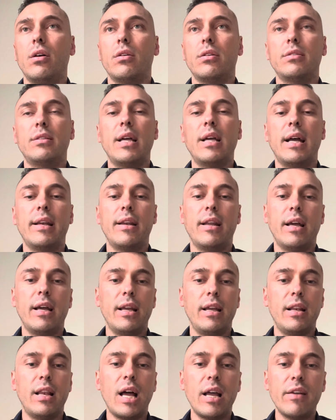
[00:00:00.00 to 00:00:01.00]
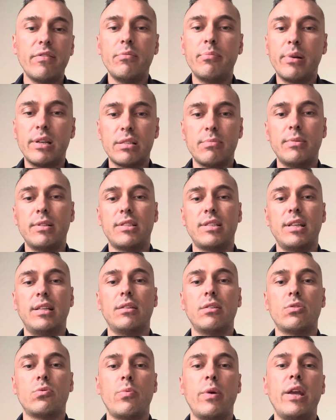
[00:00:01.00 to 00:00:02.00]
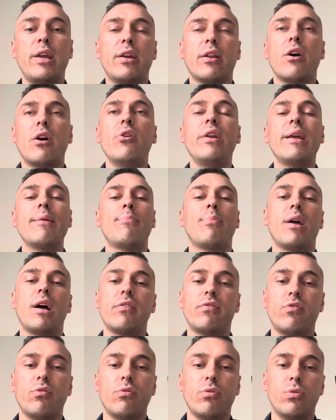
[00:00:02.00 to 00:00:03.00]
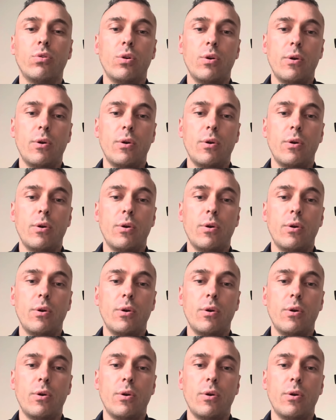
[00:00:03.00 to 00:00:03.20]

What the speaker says: than a life imprisonment sentence where you can only apply for